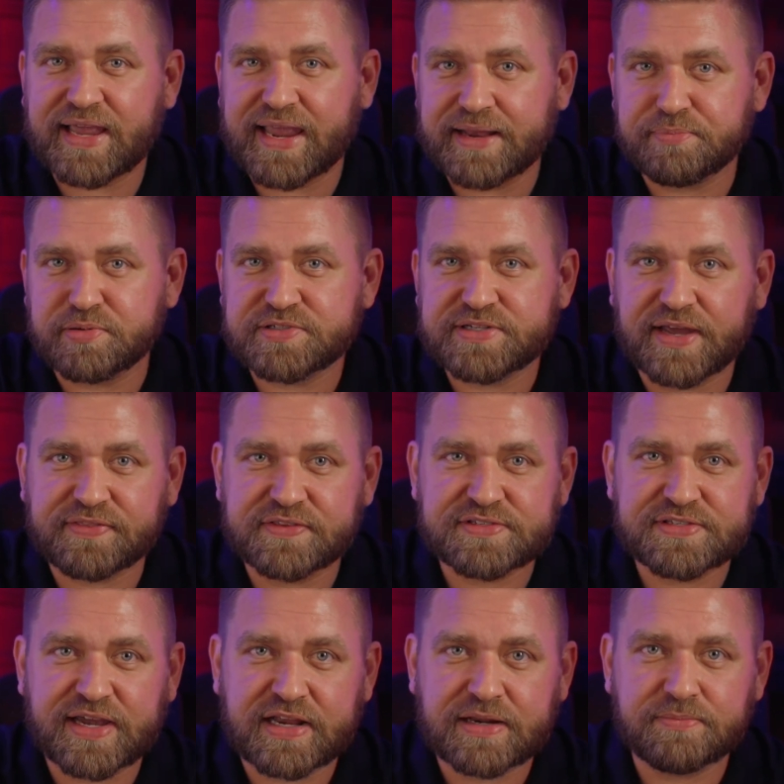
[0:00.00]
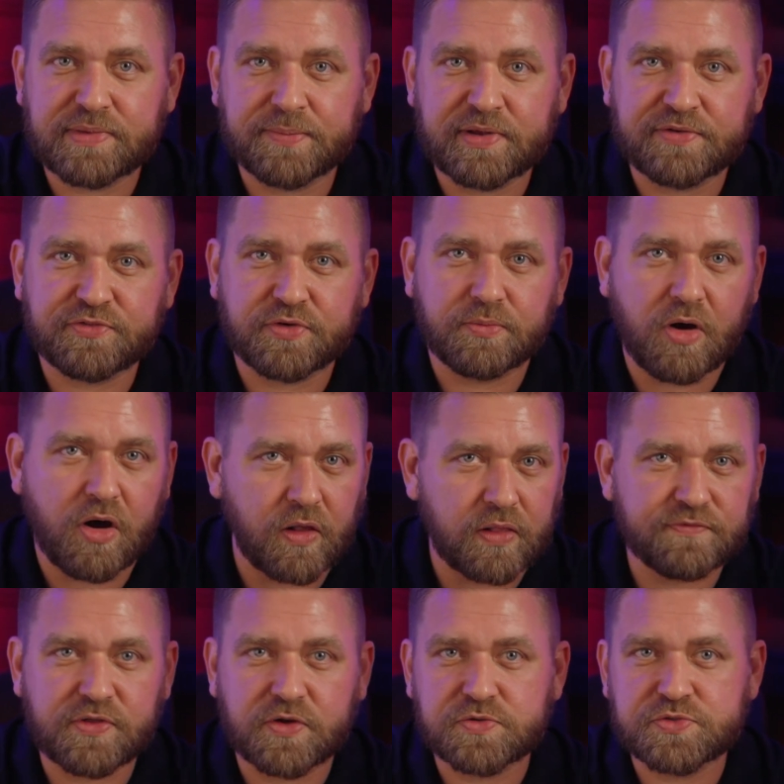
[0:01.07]
and protect the Second Amendment from all
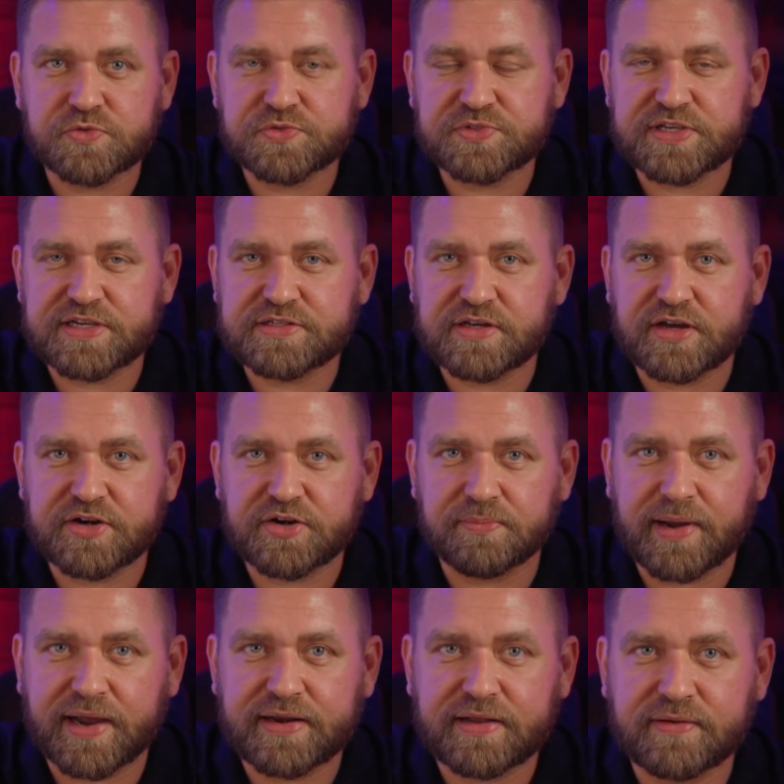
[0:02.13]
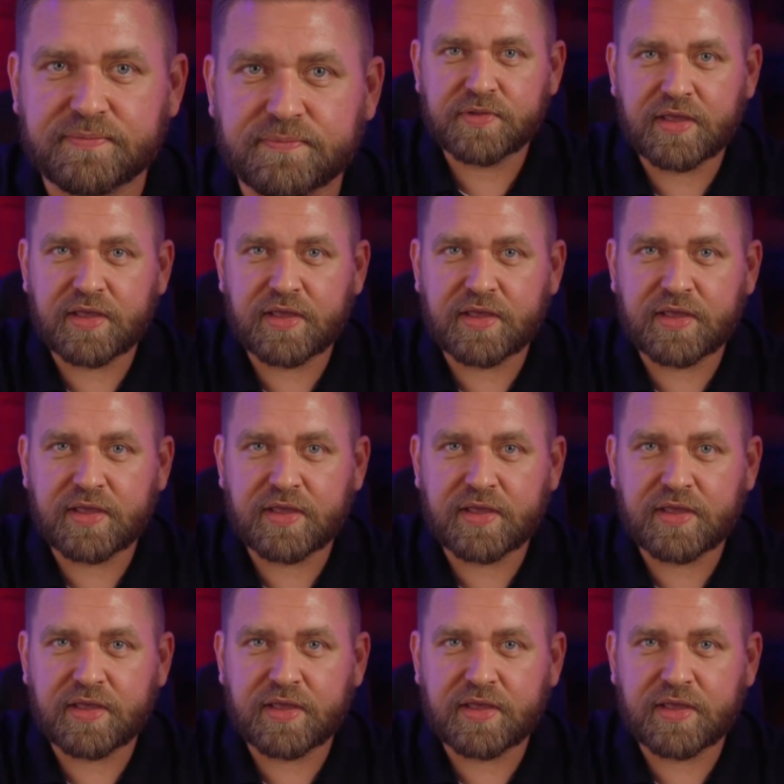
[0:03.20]
of those who seek to undermine it.